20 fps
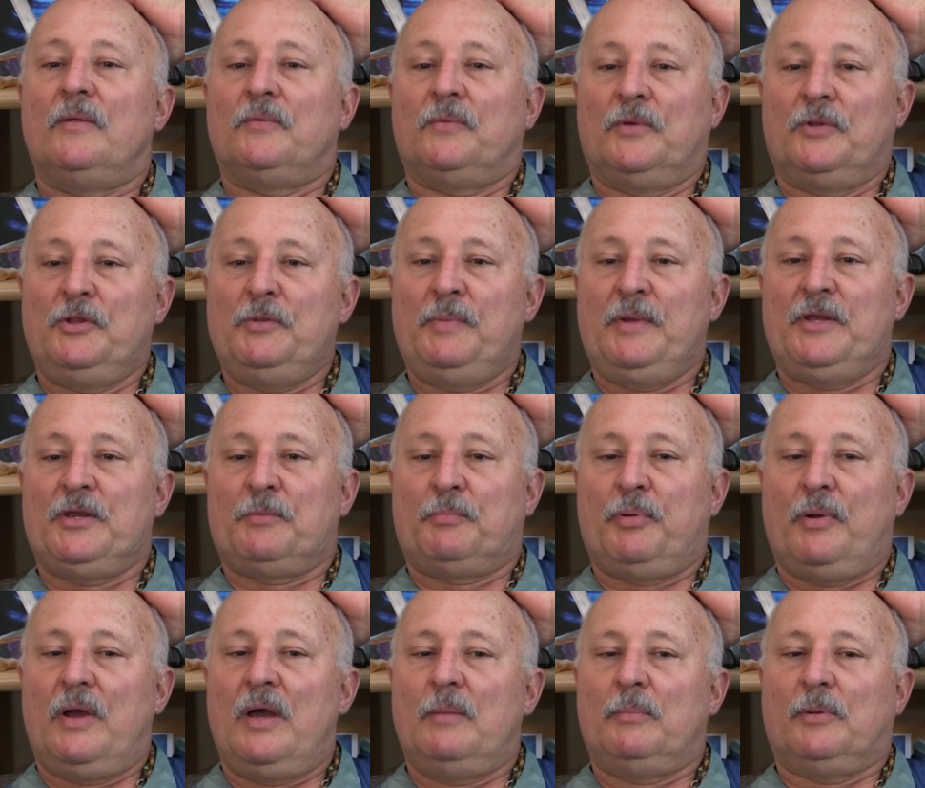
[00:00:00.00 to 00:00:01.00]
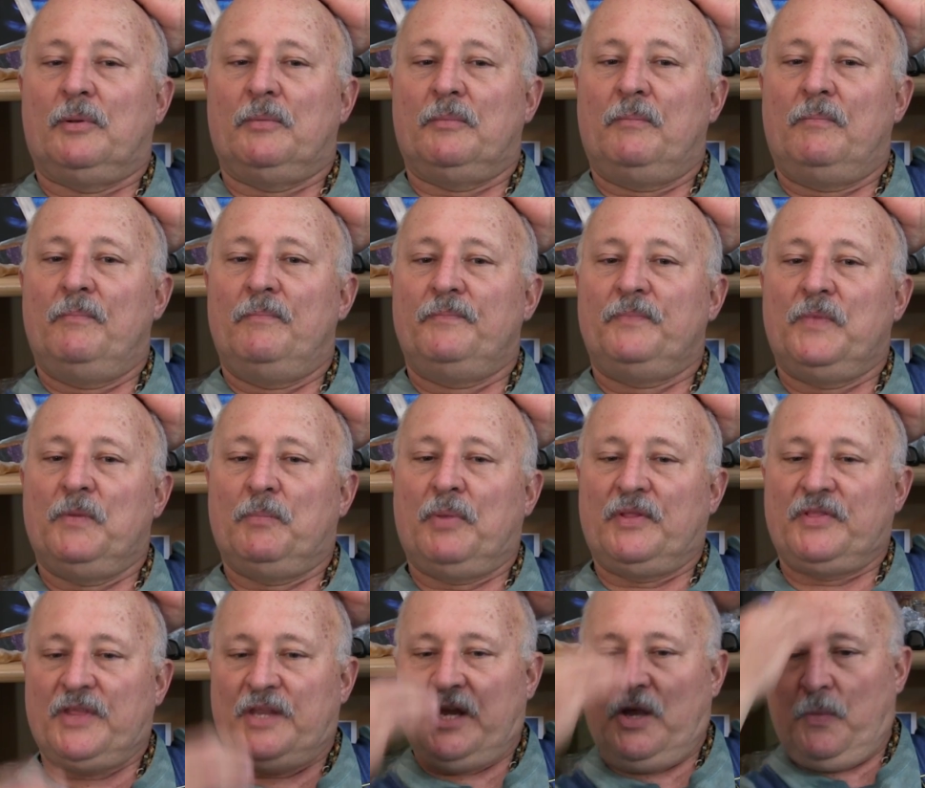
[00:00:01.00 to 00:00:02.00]
really being a problem.
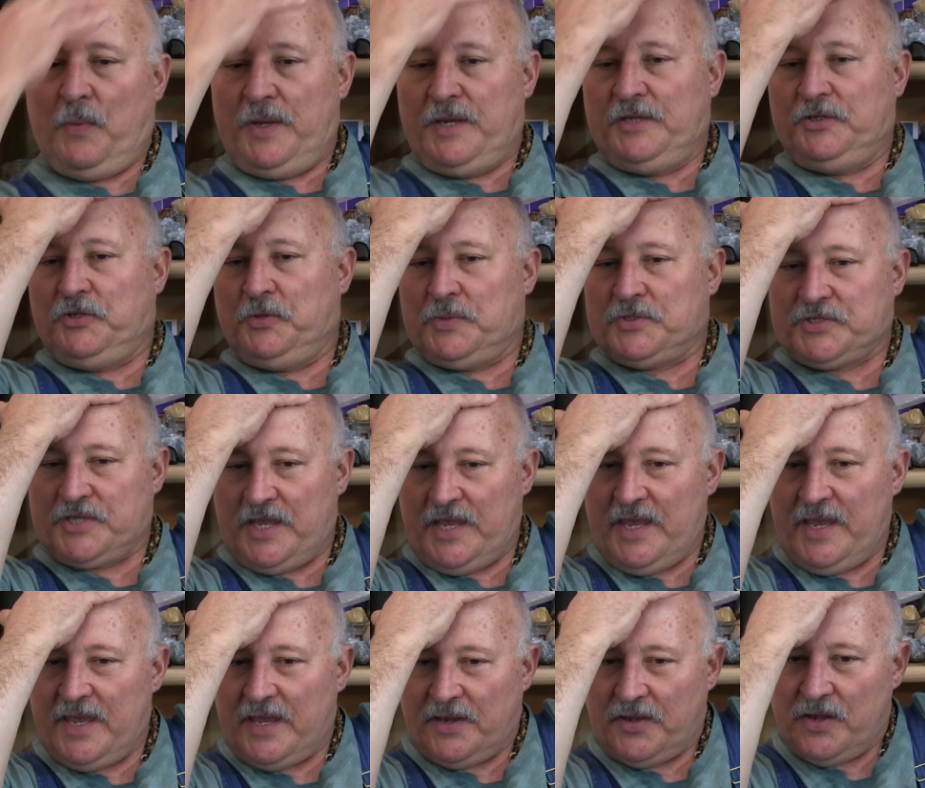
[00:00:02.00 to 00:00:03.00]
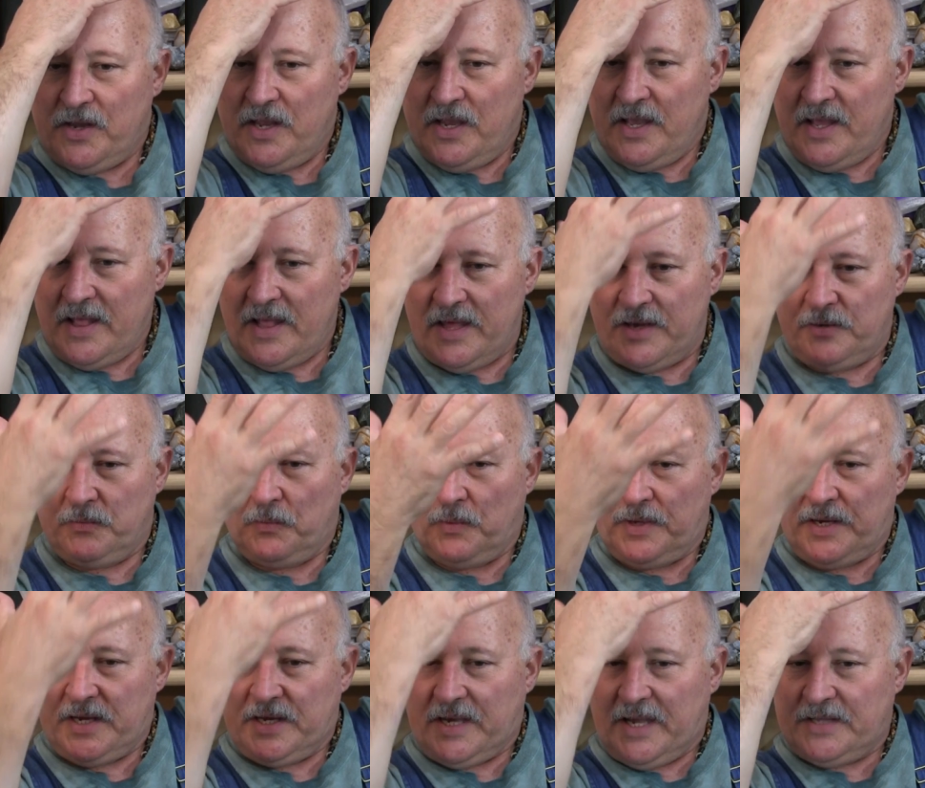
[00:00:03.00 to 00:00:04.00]
But then I went into his head, and
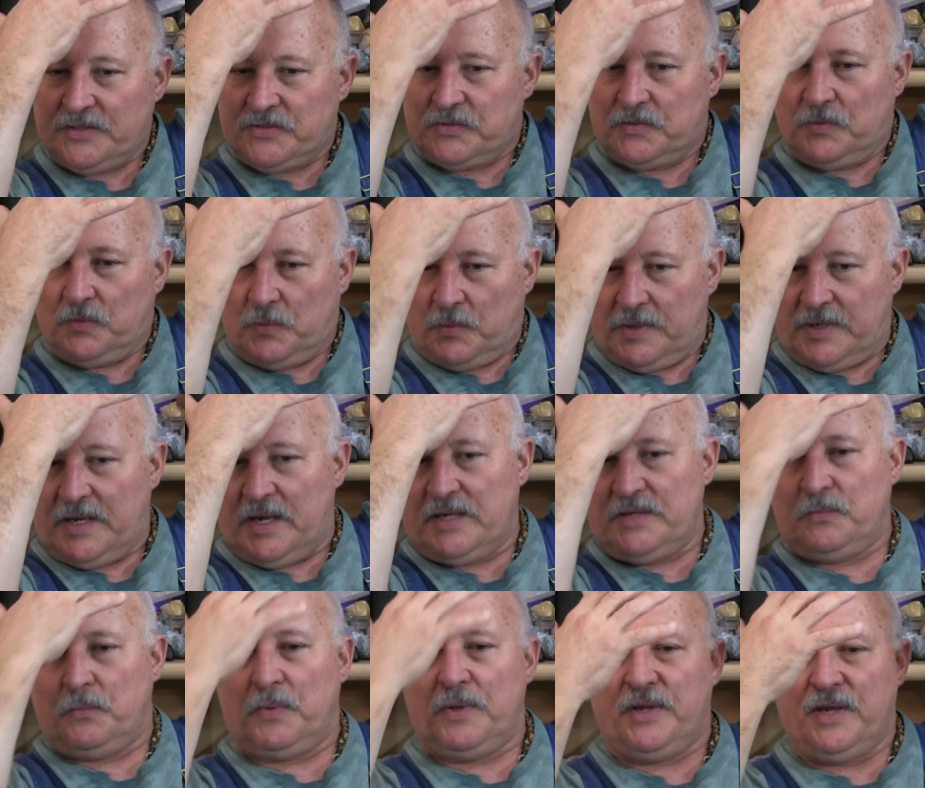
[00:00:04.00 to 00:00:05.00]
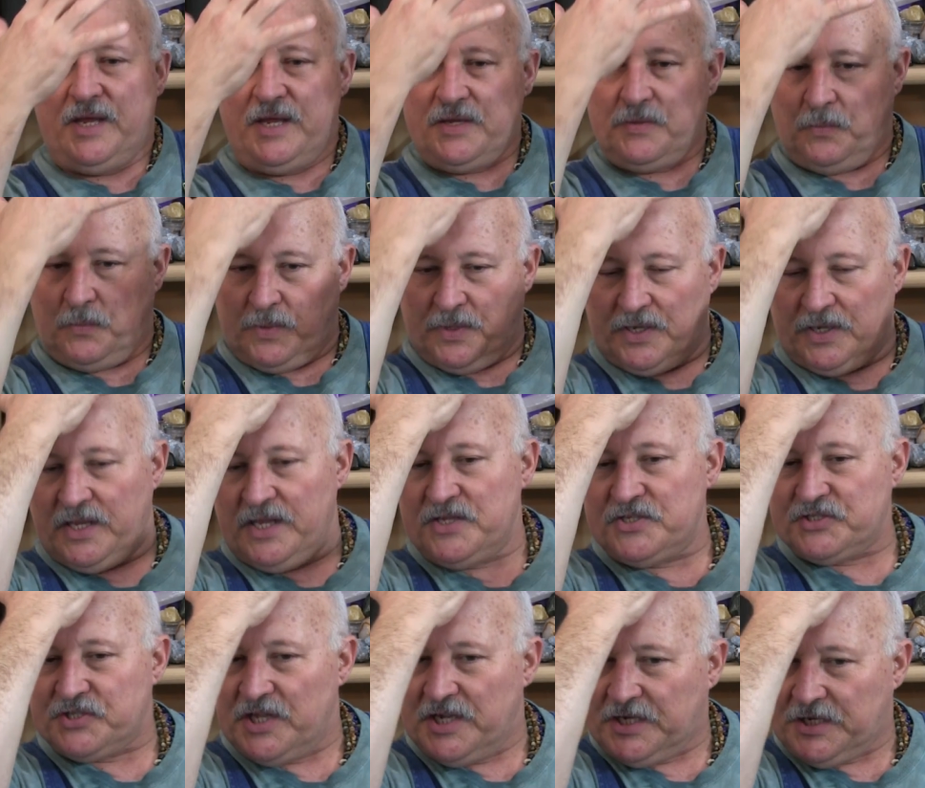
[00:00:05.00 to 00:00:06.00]
when I got when I when he when
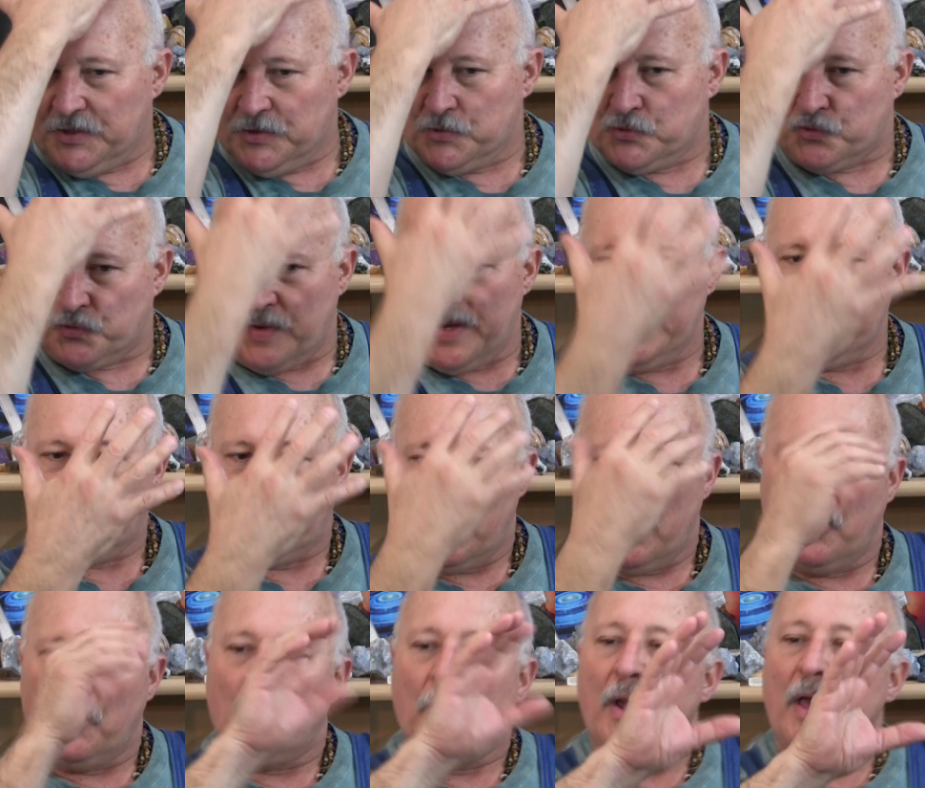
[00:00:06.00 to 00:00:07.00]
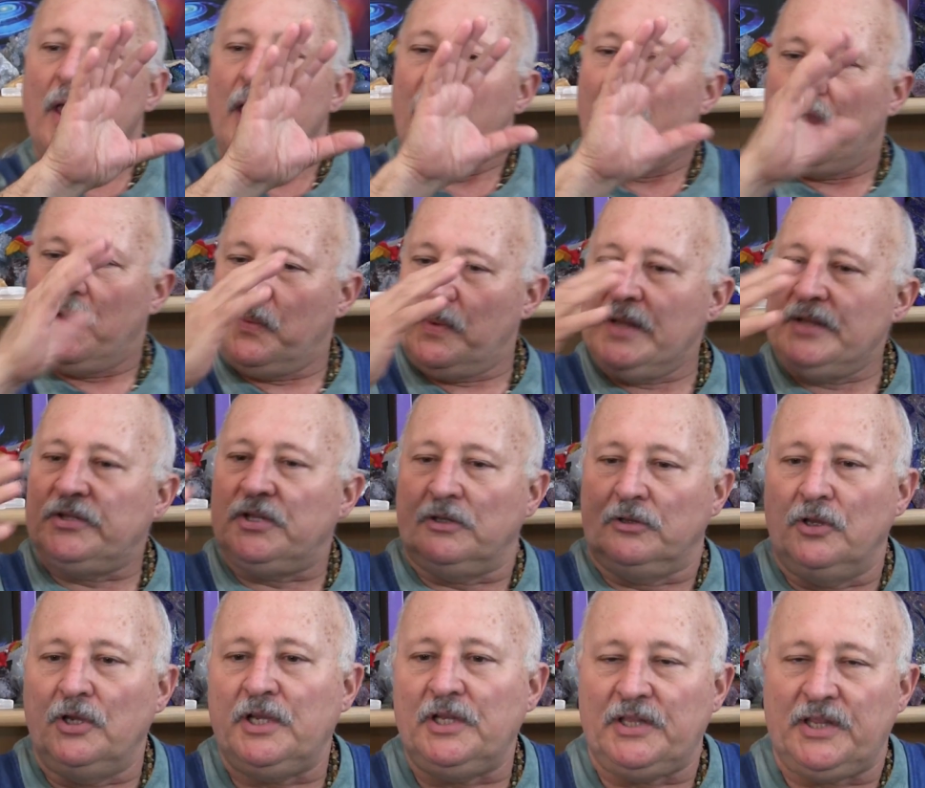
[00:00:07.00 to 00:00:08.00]
he's thinking Draco, I went to
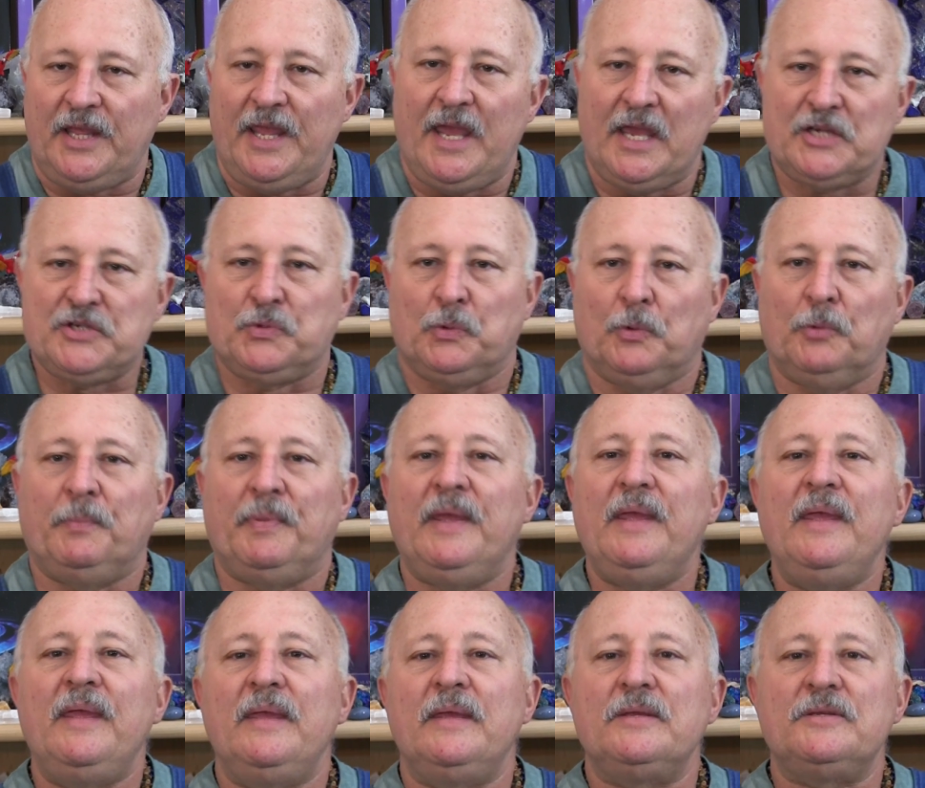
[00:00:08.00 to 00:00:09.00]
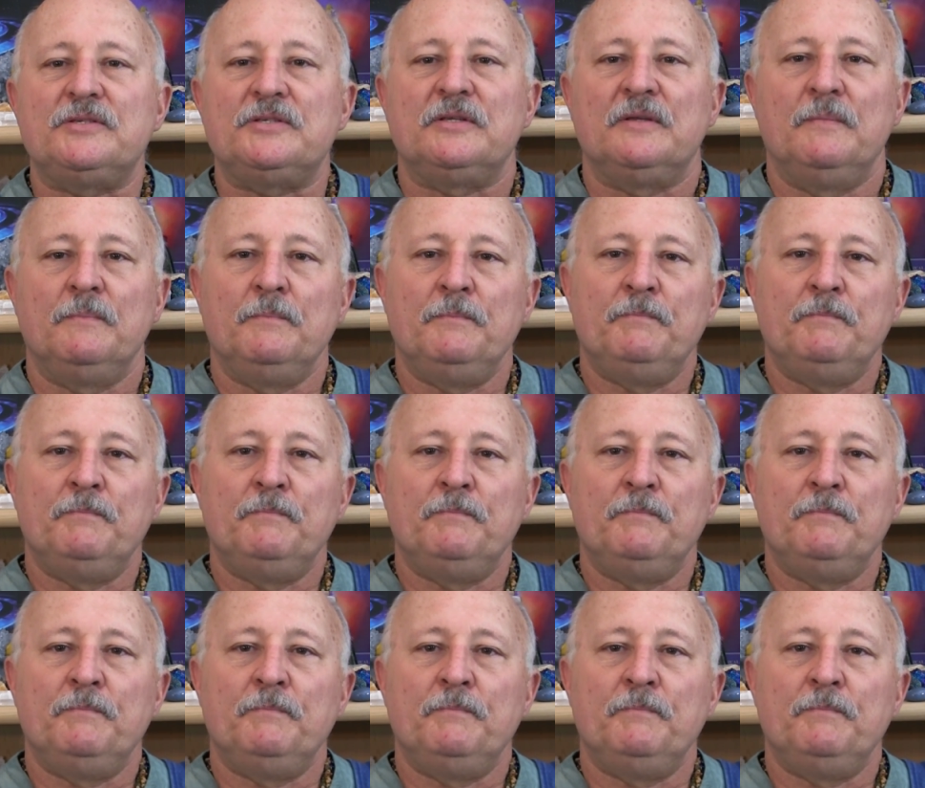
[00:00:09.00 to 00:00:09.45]
look at the actual beings.